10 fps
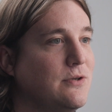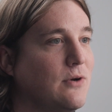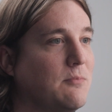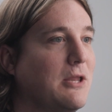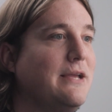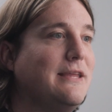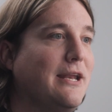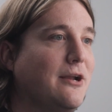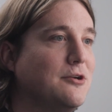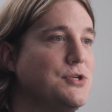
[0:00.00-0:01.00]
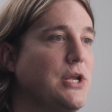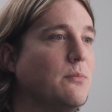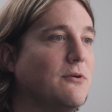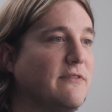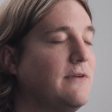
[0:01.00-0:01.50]
apply that energy to
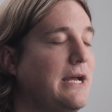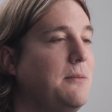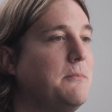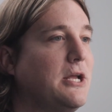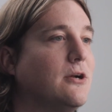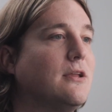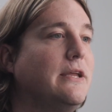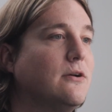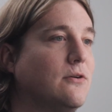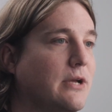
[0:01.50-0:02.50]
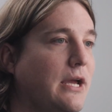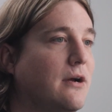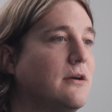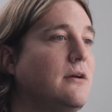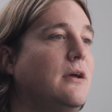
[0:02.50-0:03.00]
providing better clinical
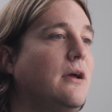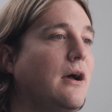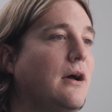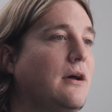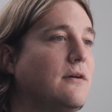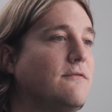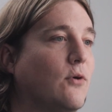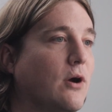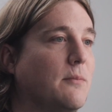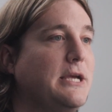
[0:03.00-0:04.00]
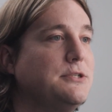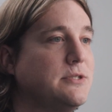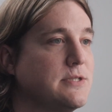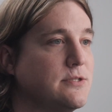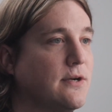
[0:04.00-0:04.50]
care for our patients
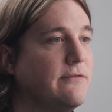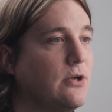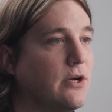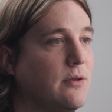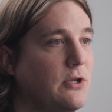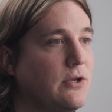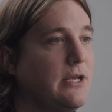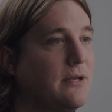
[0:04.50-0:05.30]
and serving our community.